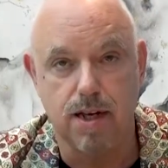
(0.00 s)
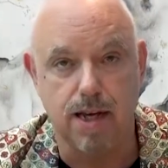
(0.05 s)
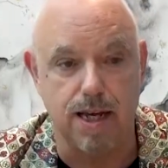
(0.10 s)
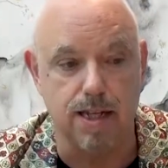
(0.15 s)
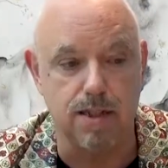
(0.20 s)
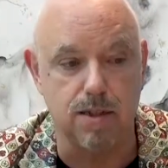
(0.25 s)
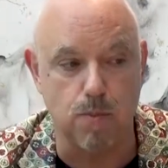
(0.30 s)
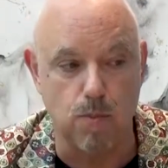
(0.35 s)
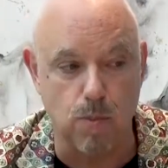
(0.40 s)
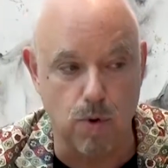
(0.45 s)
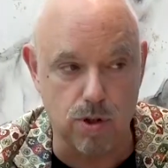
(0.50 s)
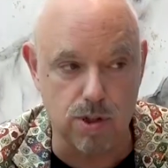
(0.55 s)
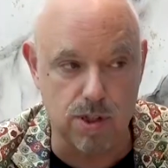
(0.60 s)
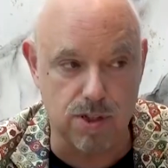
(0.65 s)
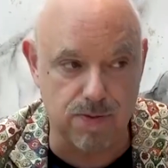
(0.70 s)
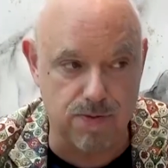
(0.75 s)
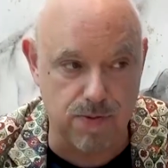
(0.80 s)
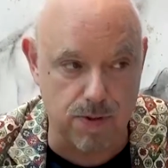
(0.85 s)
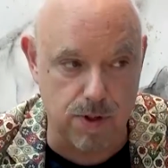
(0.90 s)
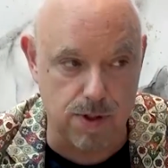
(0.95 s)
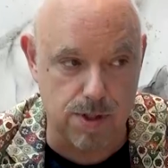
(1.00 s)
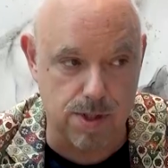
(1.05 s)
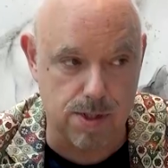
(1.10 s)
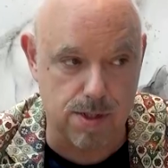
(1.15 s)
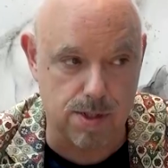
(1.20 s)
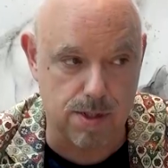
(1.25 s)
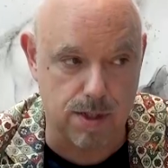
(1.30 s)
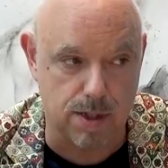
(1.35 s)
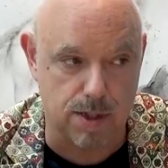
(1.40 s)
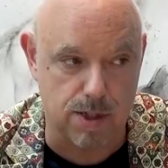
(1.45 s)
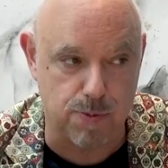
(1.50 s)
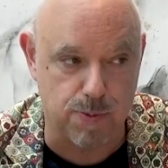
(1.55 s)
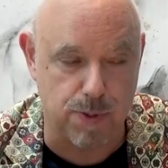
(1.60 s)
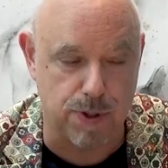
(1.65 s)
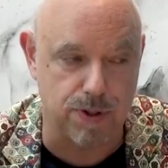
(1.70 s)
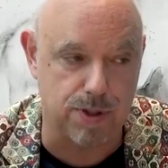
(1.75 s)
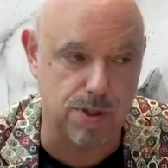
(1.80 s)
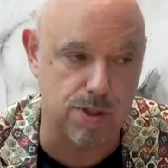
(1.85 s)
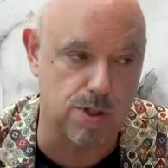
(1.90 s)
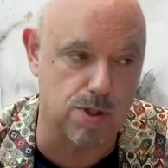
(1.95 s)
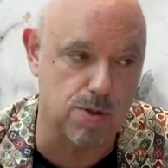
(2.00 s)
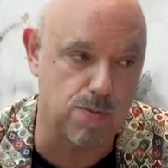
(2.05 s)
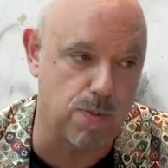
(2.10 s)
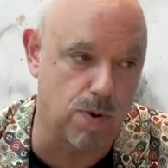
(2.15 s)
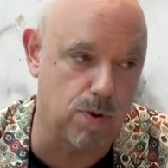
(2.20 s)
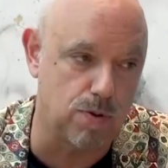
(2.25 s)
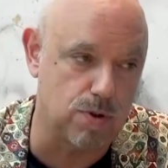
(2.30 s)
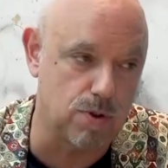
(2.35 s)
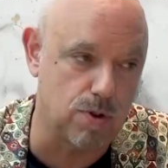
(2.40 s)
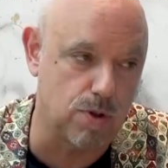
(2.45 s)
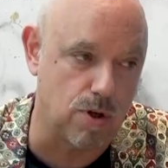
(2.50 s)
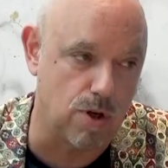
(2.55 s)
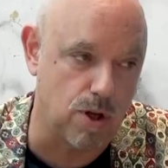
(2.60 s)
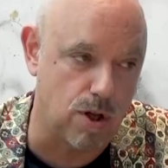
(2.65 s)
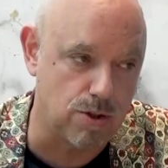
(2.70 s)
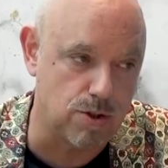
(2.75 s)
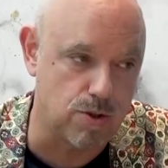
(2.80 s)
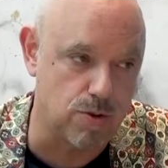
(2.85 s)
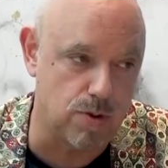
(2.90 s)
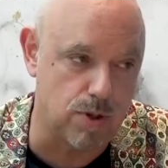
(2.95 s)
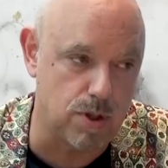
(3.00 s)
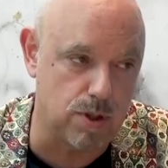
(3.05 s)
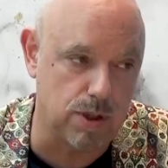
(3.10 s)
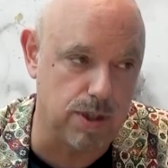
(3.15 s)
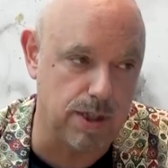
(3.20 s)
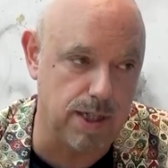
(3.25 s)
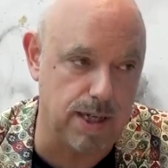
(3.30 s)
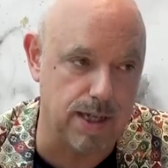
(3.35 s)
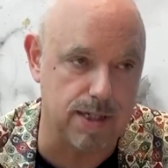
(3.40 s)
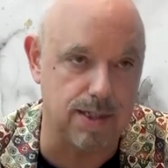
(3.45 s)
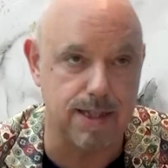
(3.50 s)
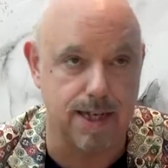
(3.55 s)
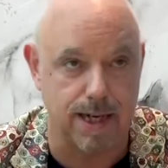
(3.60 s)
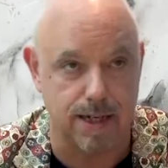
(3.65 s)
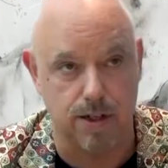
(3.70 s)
And the more diverse experiences, both culturally and